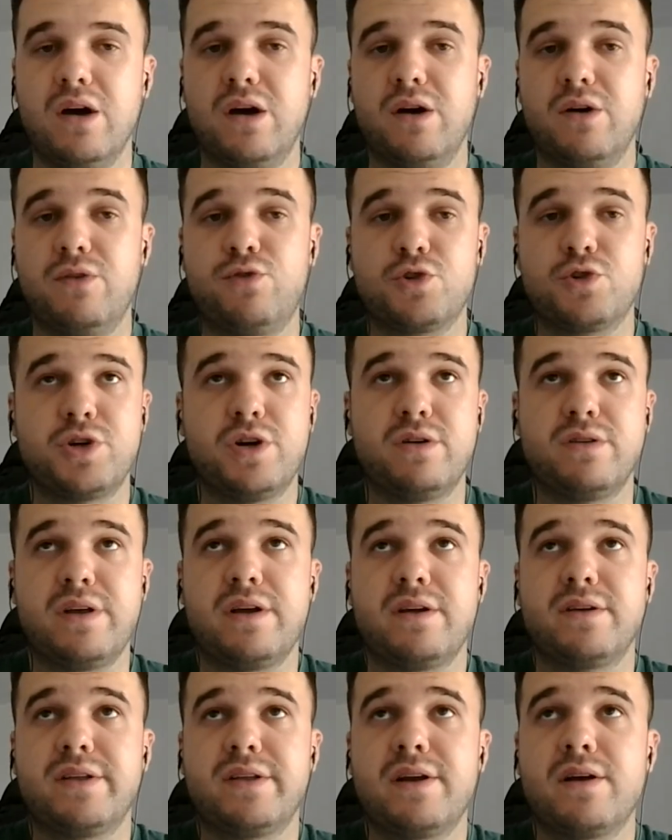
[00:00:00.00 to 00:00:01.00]
Uh, for sure.
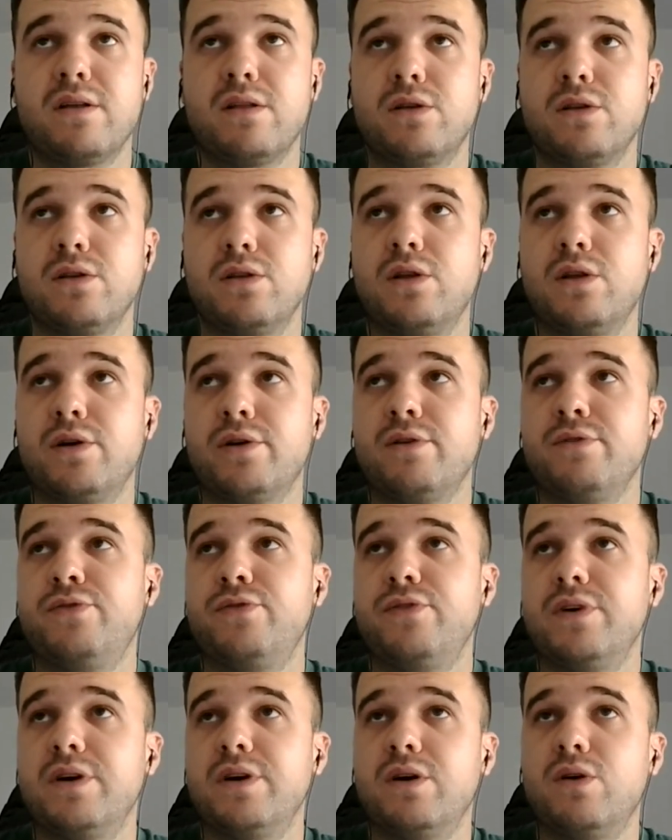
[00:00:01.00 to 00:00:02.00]
There, there are a lot of
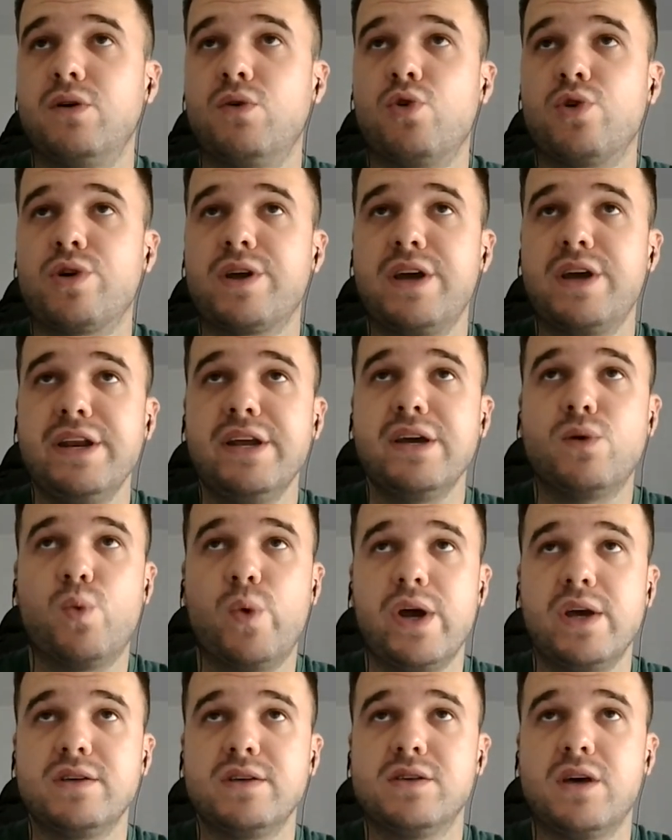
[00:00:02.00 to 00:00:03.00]
organic
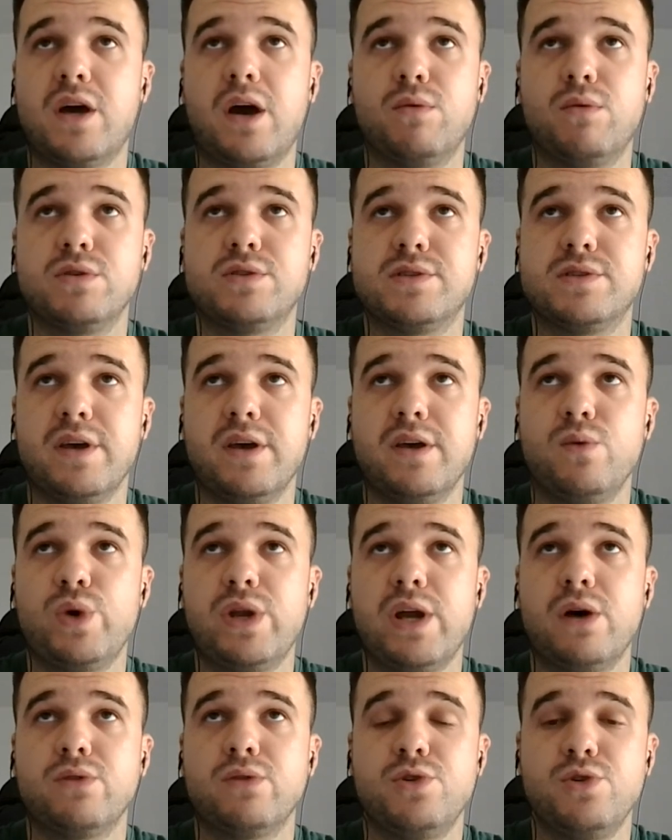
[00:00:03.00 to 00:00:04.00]
ways, I would say,
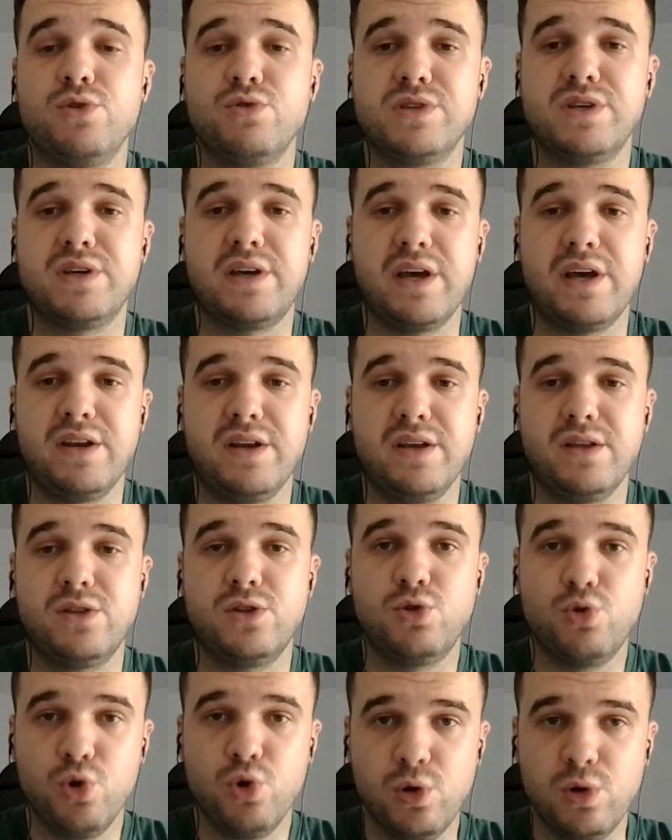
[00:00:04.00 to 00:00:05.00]
without using any
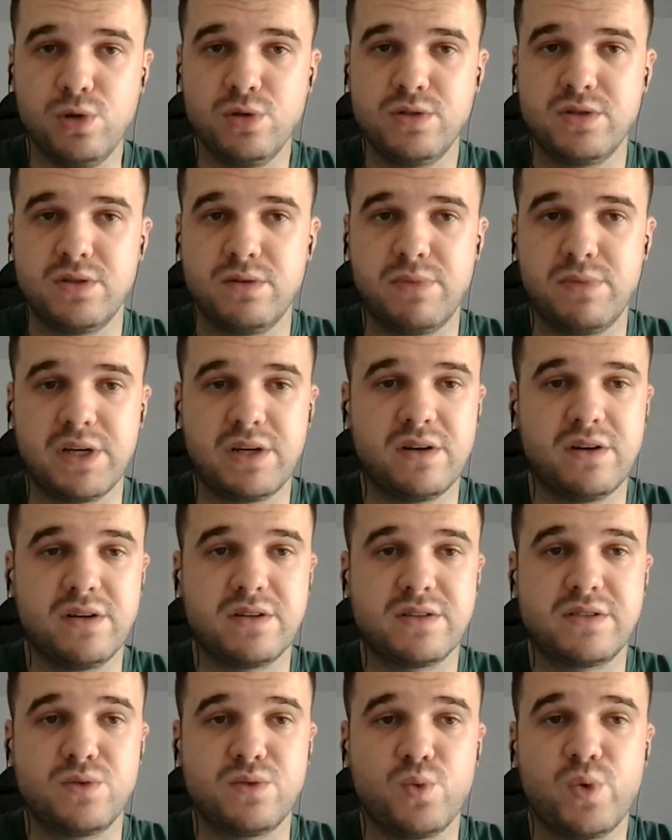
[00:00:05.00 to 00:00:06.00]
tools
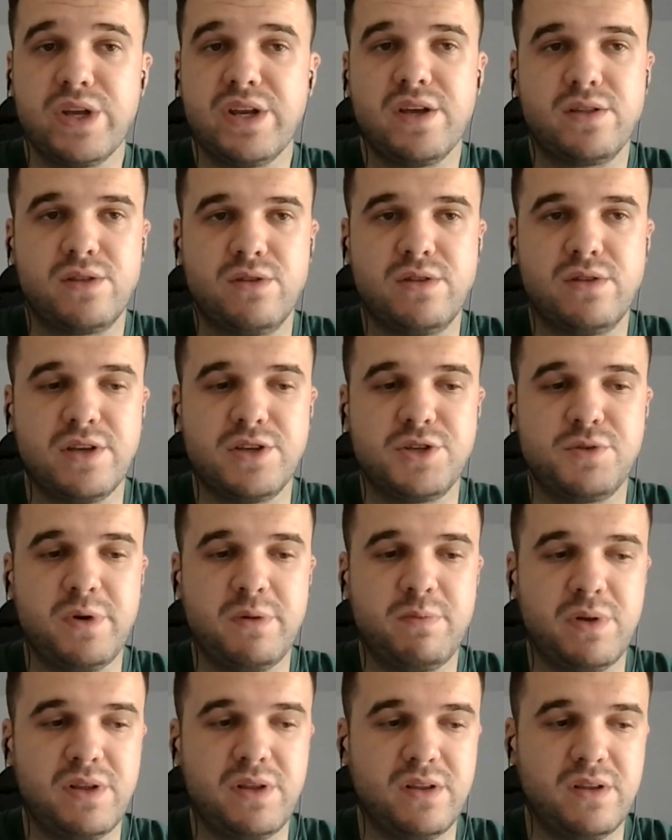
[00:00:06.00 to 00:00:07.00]
because we need to teach
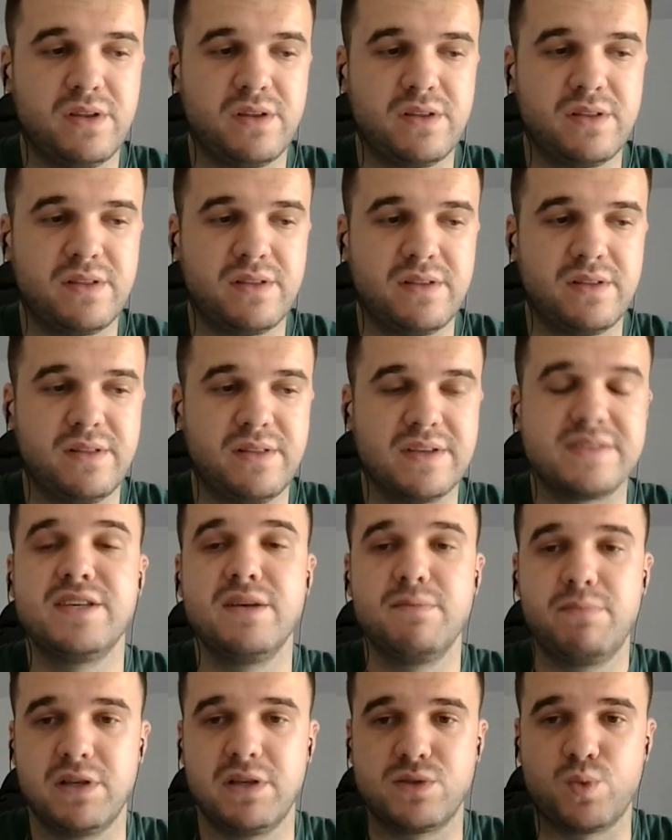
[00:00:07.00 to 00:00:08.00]
people the
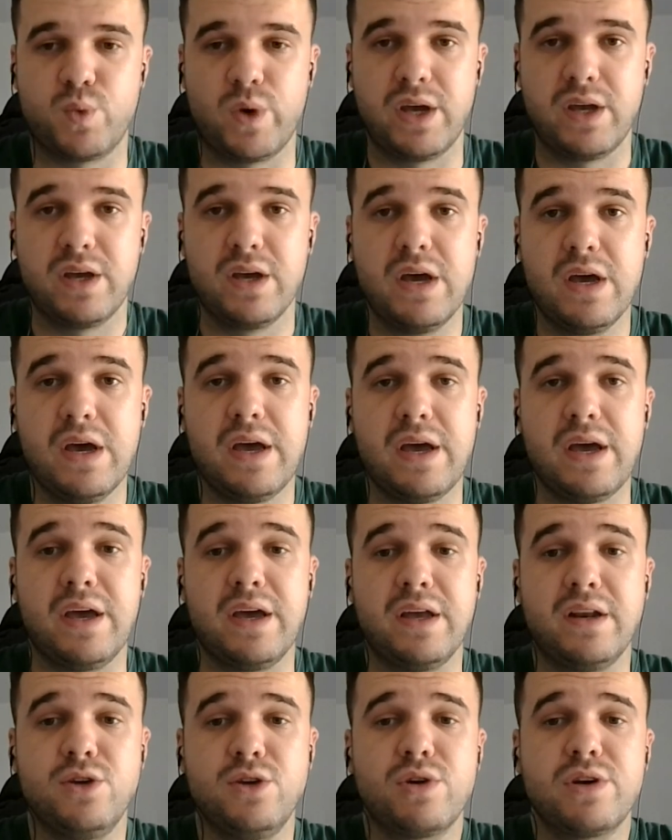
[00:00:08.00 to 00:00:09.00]
simplest way.
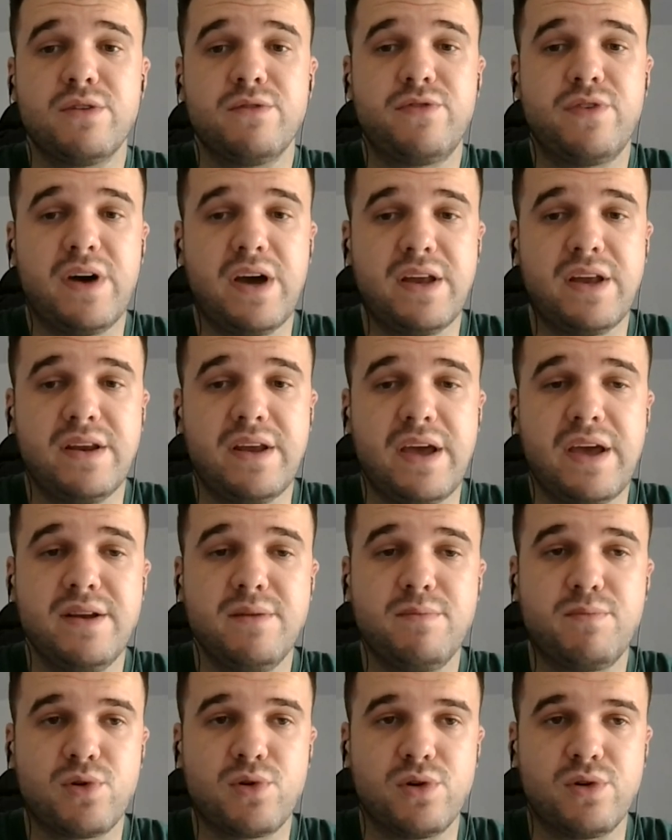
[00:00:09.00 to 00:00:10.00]
And you can find
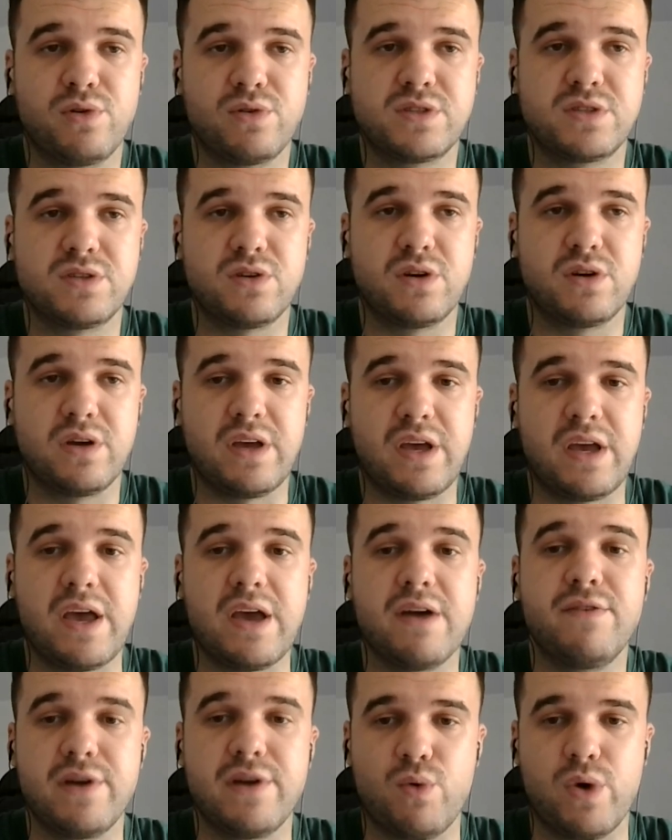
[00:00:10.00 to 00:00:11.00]
any products
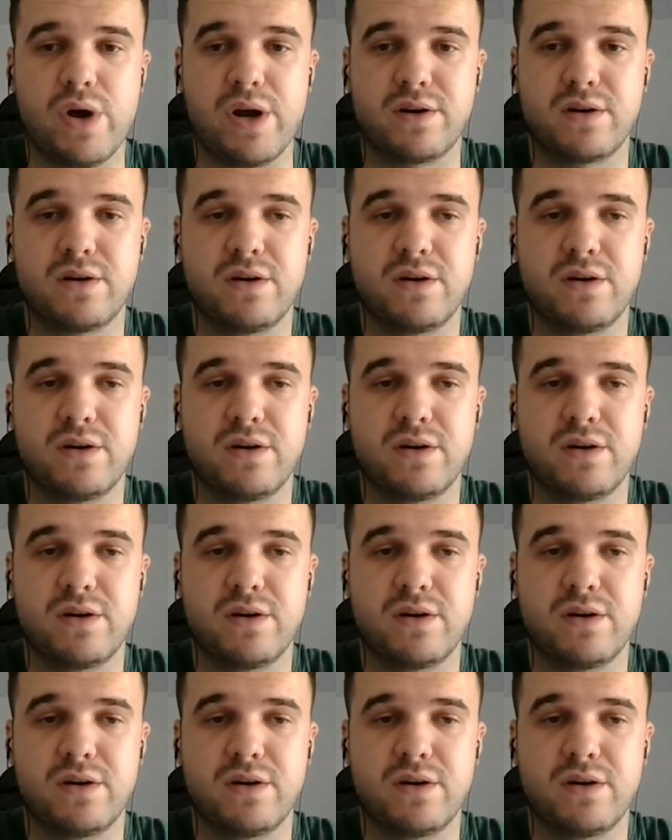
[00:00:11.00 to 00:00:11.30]
everywhere.